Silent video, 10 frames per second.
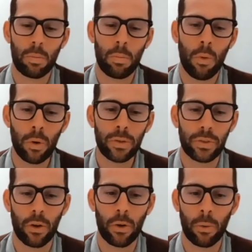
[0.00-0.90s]
more
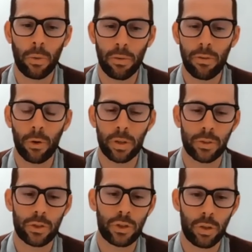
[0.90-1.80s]
so the
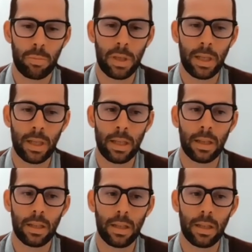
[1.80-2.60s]
focus should be